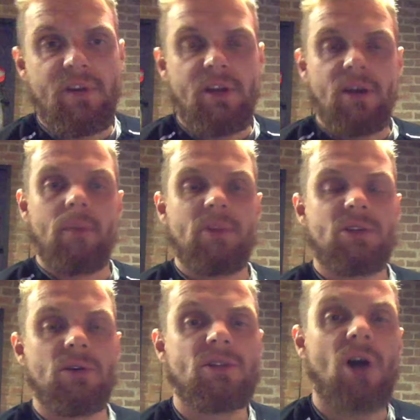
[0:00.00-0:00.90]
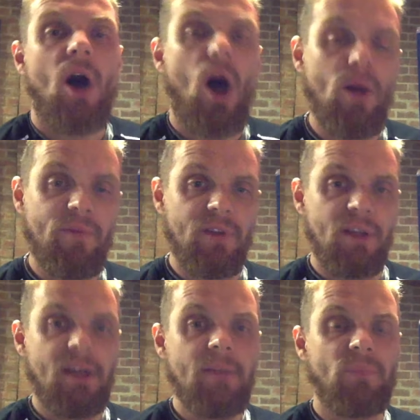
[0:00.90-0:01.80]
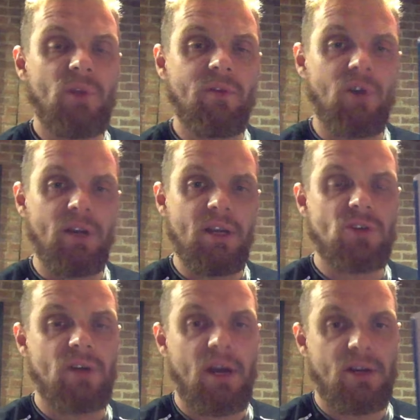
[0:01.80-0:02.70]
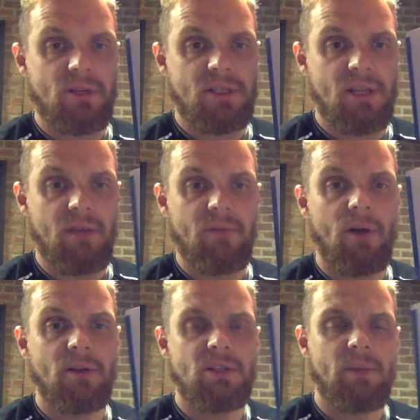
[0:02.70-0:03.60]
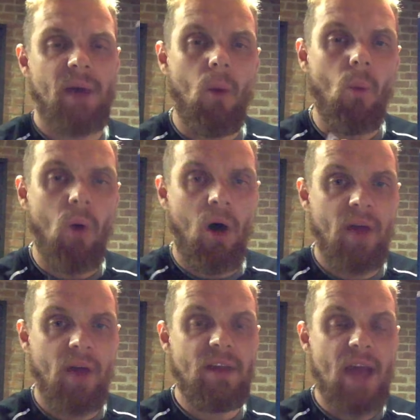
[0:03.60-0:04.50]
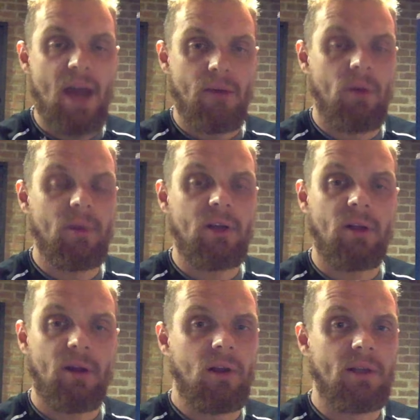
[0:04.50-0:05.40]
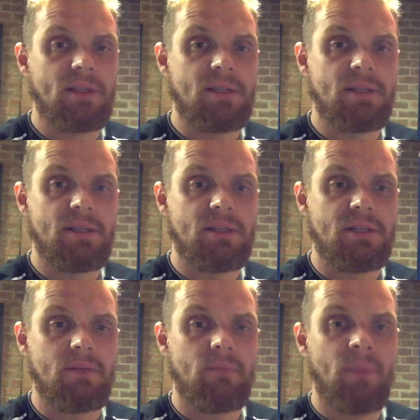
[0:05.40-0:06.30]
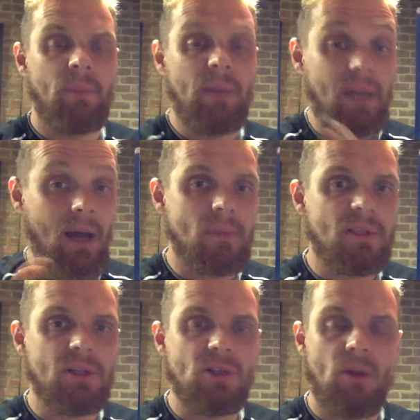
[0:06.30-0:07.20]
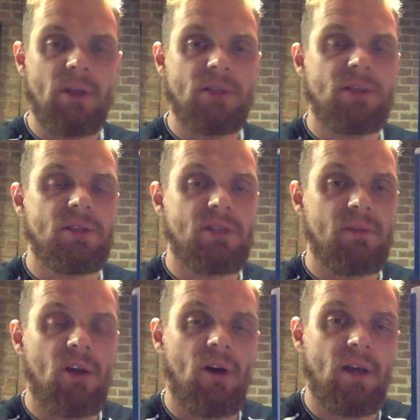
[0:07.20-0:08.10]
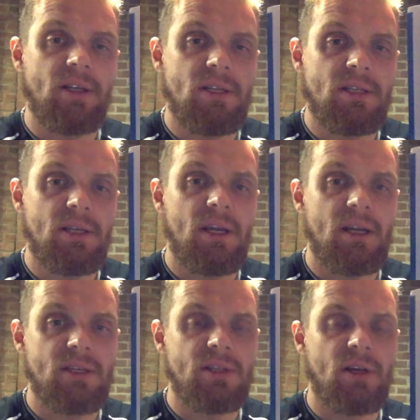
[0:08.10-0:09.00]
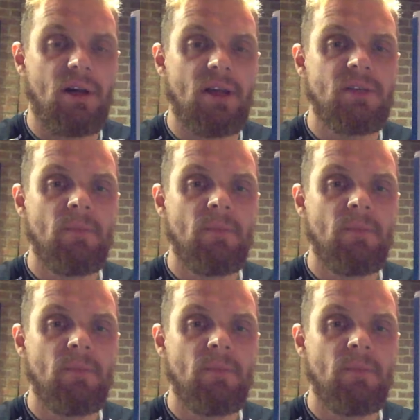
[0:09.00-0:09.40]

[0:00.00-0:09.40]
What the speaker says: Video number 2. So hopefully you've got an introductory set of notes about why the anaerobic glycolysis system becomes the dominant system in high intensity exercise,